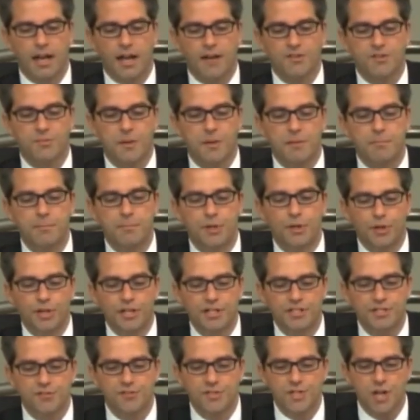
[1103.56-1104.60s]
have spent
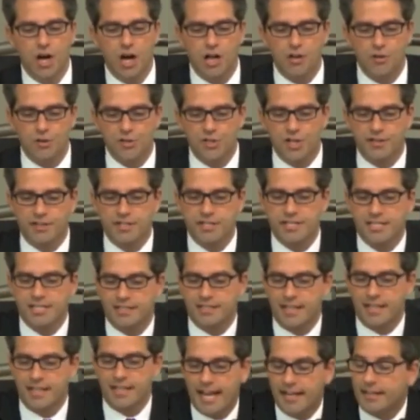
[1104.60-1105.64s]
millions of dollars on
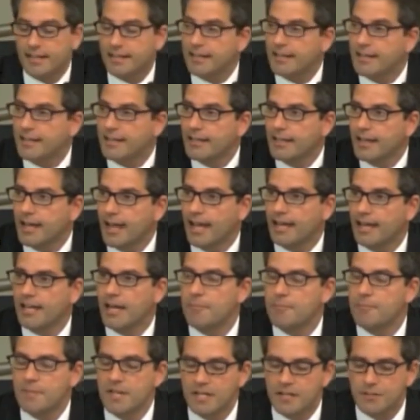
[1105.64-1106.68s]
this land, and
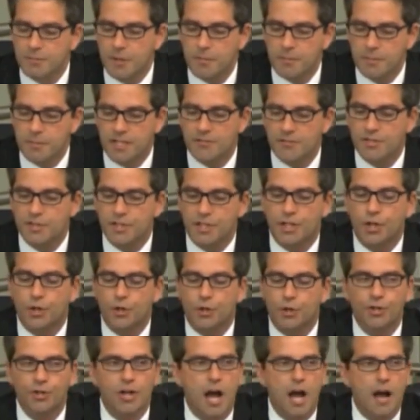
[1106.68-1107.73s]
at minimum, given the
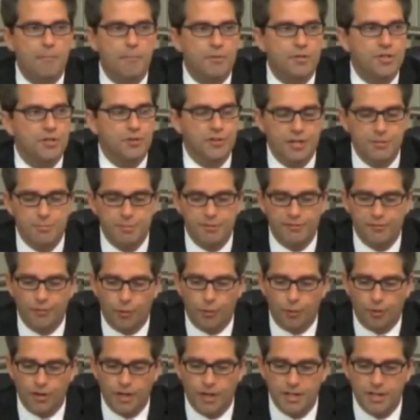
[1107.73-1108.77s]
current opportunity
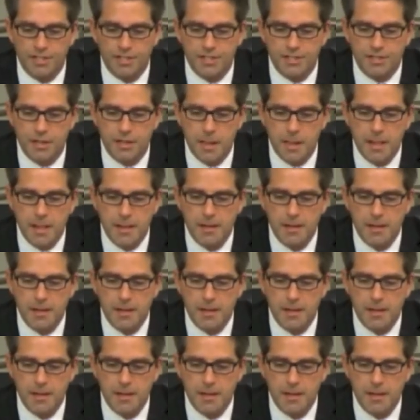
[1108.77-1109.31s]
before us,